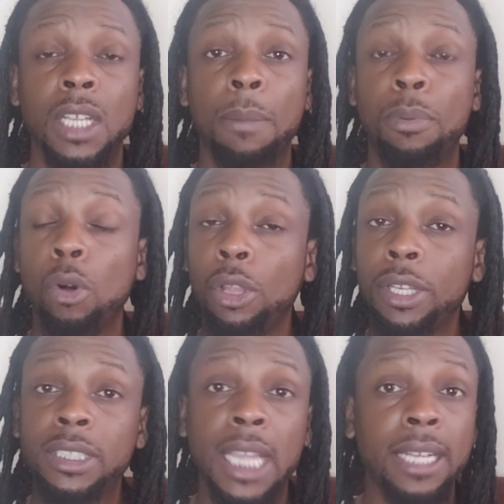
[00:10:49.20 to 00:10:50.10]
A bull
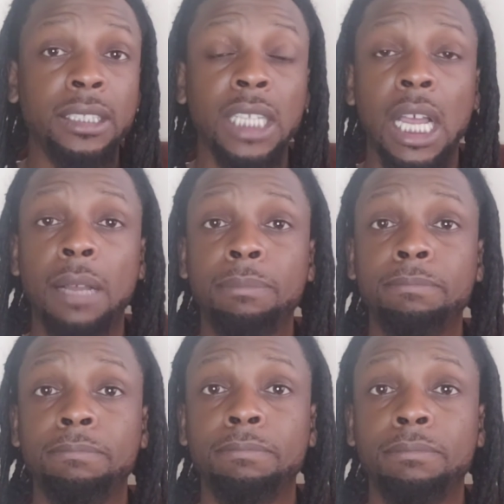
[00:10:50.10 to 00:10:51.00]
in a china shop.
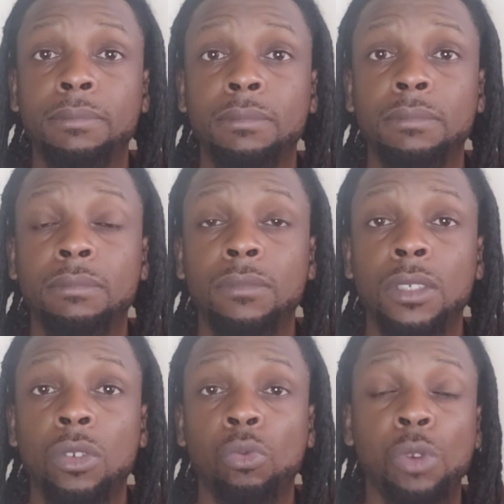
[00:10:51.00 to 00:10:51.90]

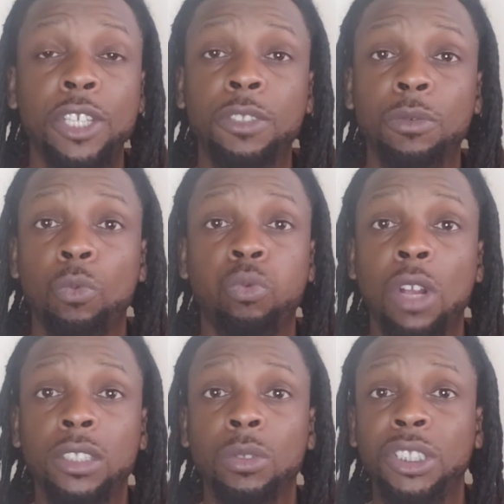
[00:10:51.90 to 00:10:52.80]

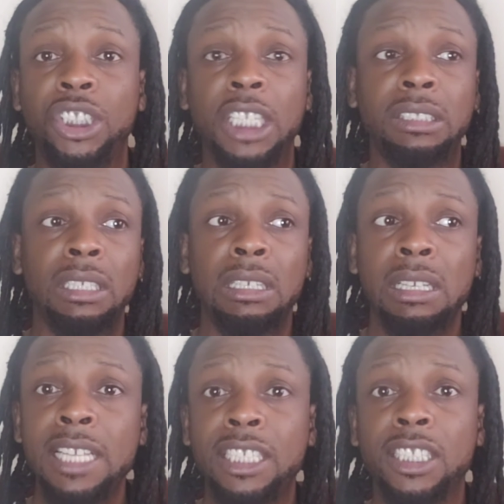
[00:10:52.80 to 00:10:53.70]
Russell is
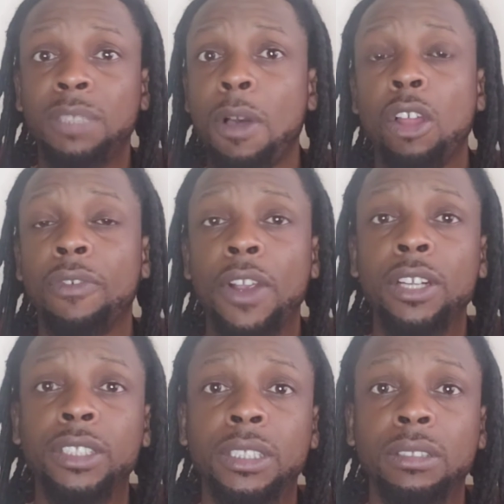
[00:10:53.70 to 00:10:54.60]
he's just a smaller
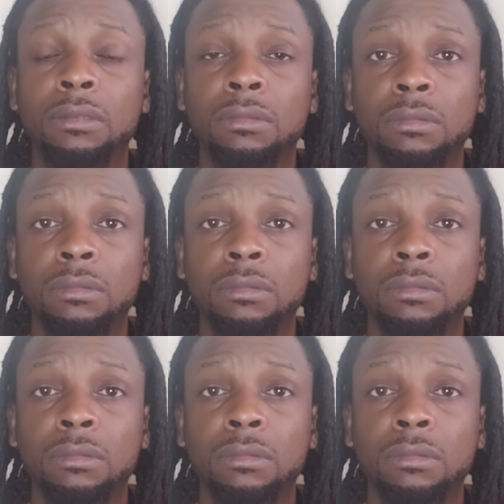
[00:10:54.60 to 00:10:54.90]
version.